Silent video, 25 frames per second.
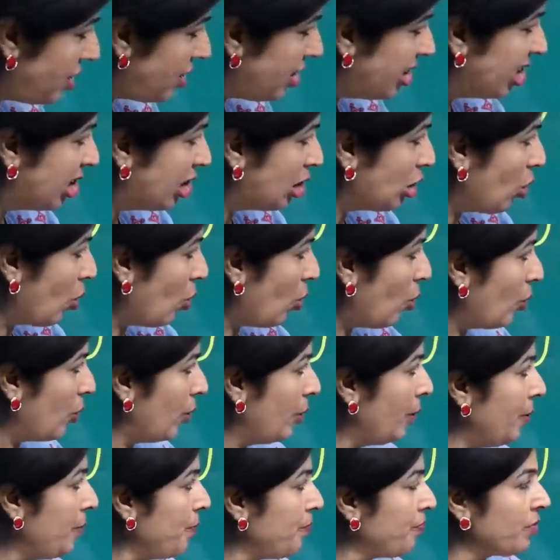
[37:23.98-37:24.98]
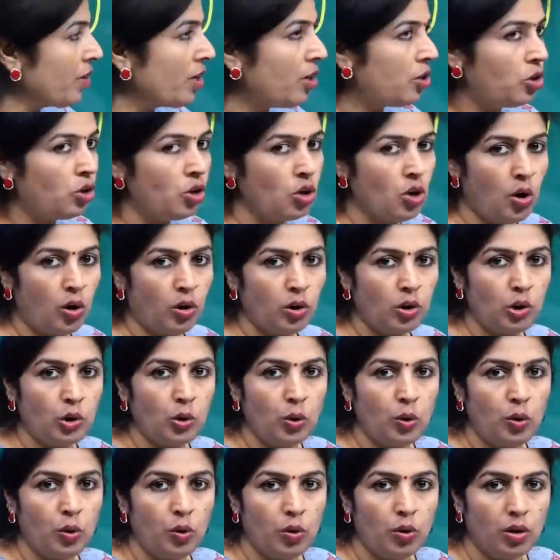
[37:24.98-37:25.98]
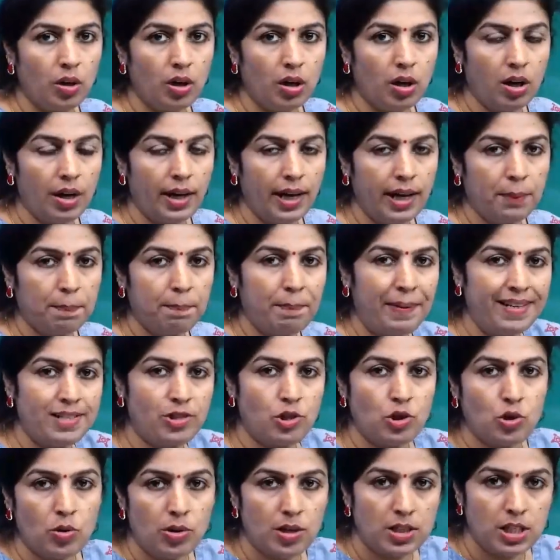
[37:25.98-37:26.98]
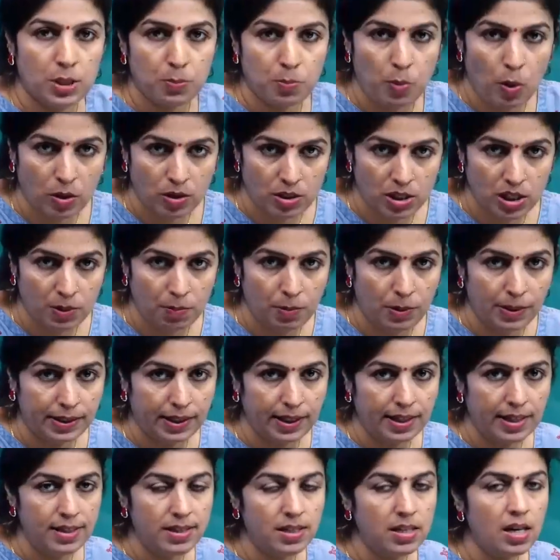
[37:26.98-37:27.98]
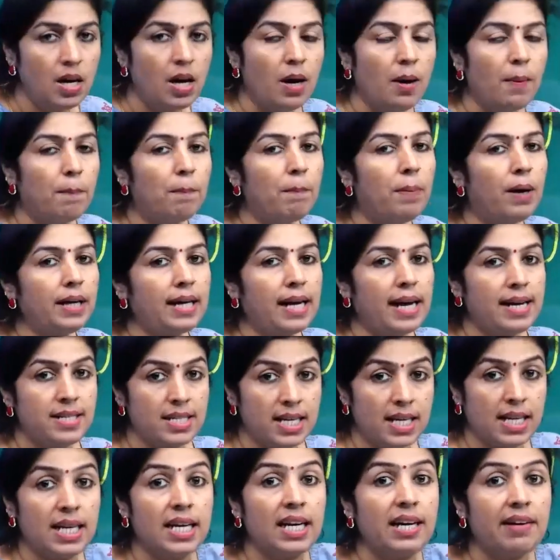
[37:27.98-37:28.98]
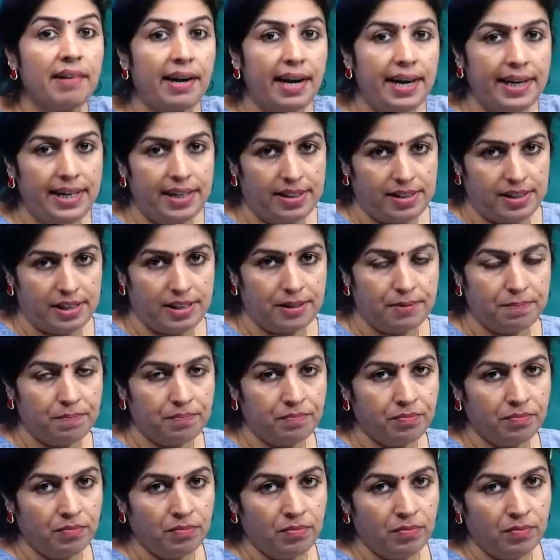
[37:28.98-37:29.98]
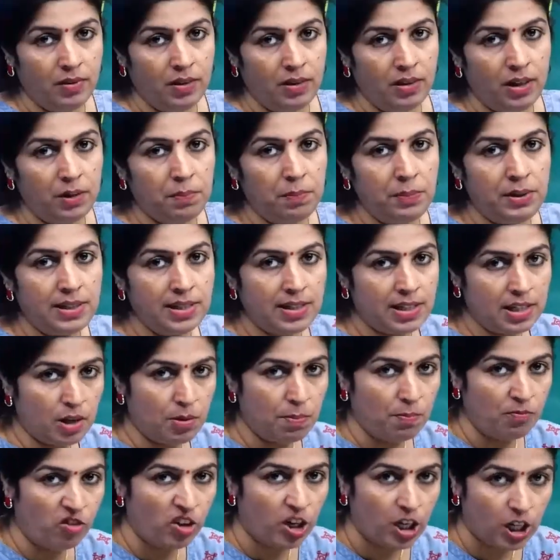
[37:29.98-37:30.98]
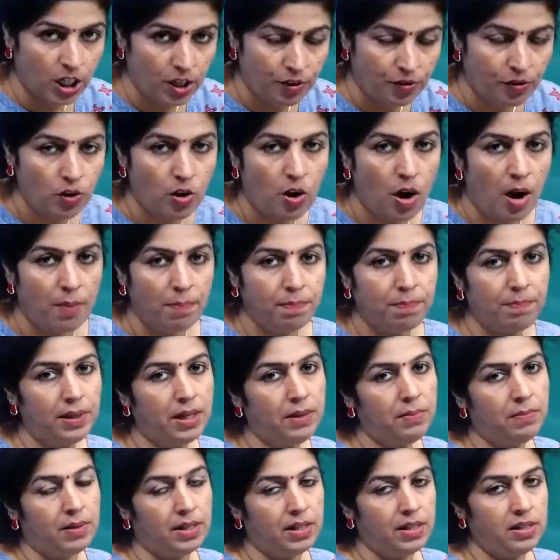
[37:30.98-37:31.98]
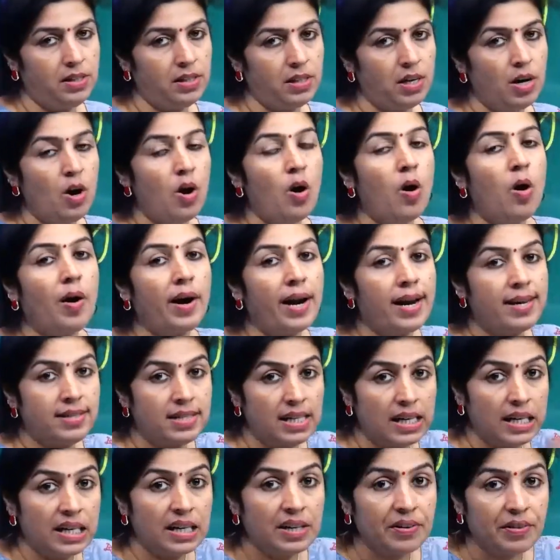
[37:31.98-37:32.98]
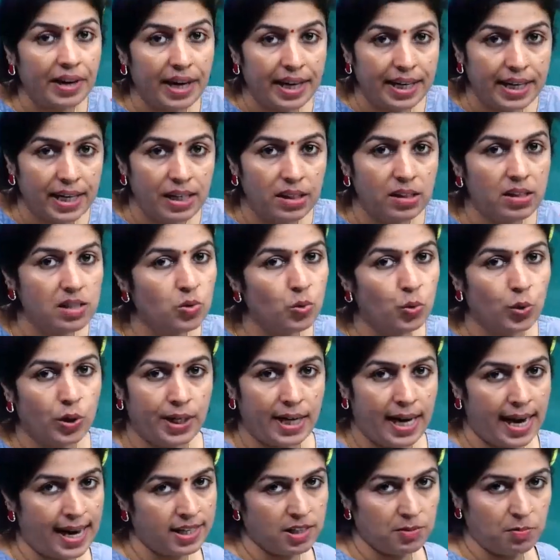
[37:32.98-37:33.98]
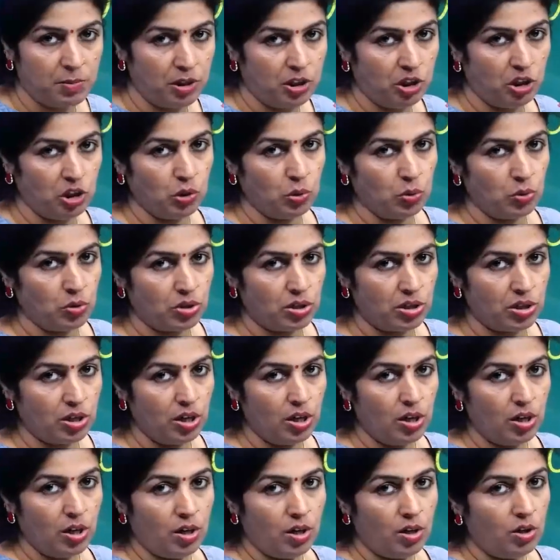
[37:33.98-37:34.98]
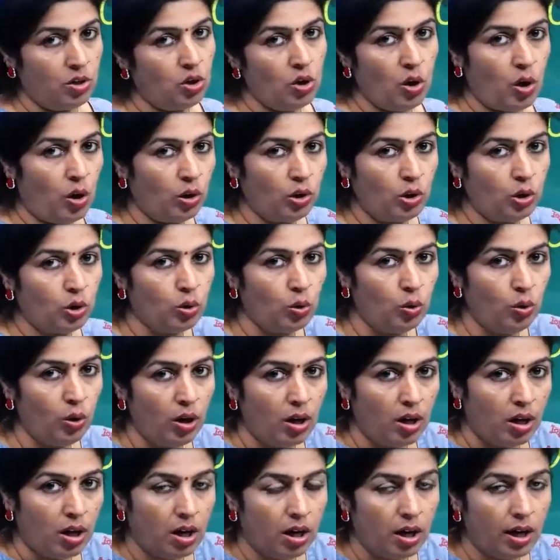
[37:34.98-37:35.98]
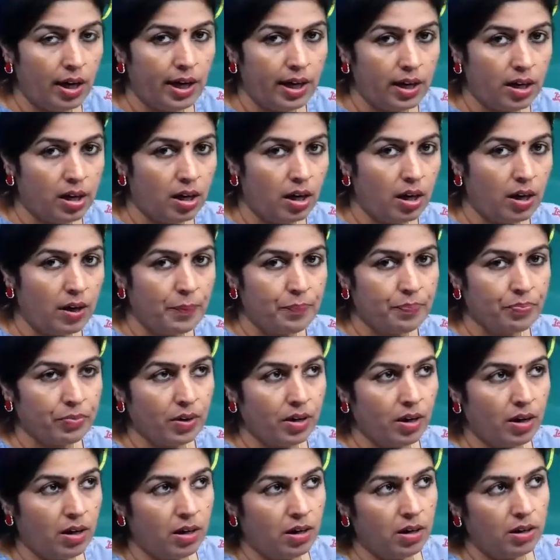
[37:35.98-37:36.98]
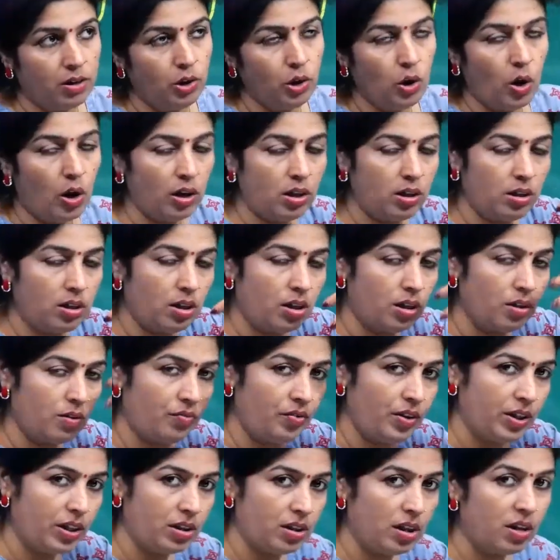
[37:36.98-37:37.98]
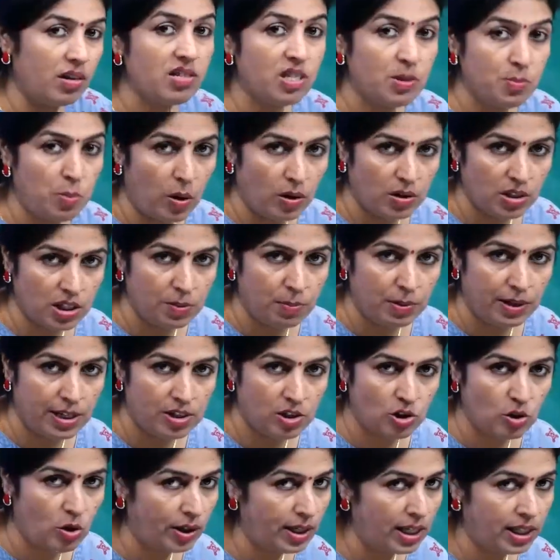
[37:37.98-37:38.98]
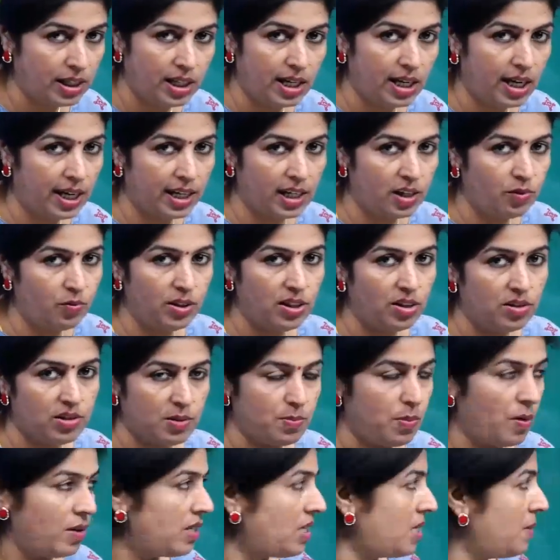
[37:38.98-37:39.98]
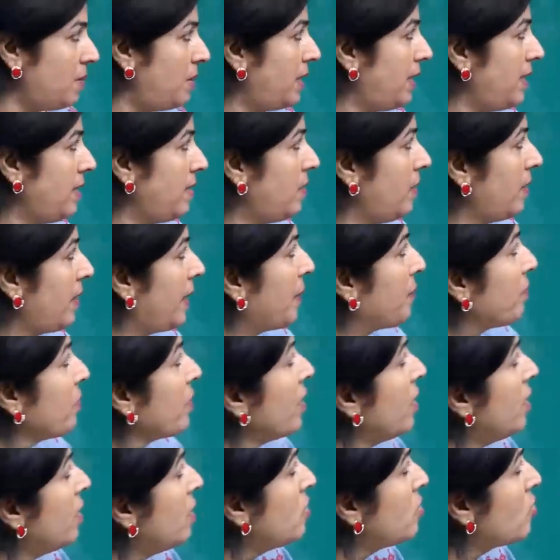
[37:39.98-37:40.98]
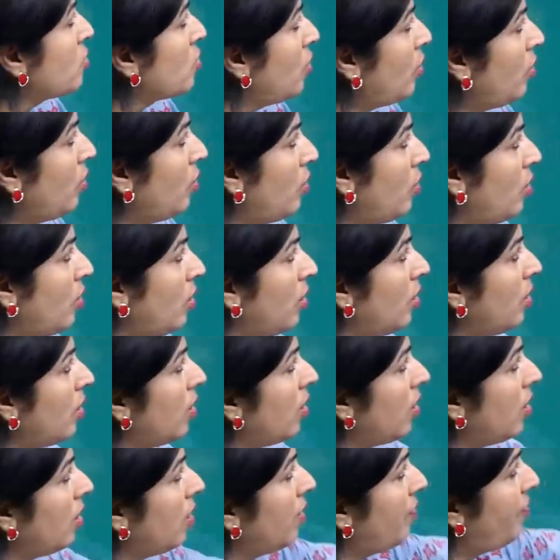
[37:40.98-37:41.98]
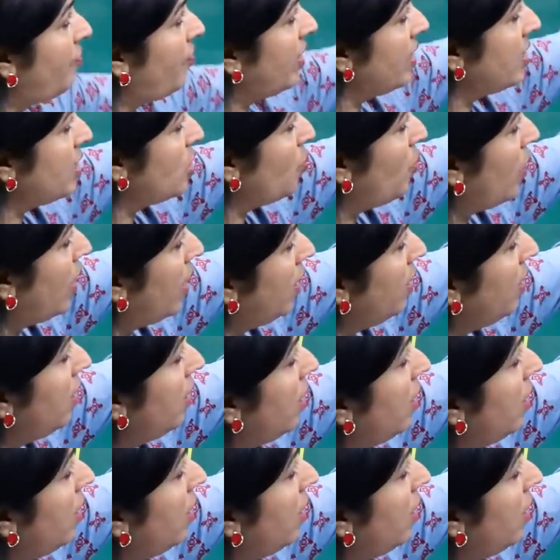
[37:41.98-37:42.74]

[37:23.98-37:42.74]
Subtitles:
is shown not to bestow responsibilities, but as a credit. That means as a word of compliment or as a credit, this word has been used. Not to with responsibilities, not anything connected with responsibilities. Okay. So first one,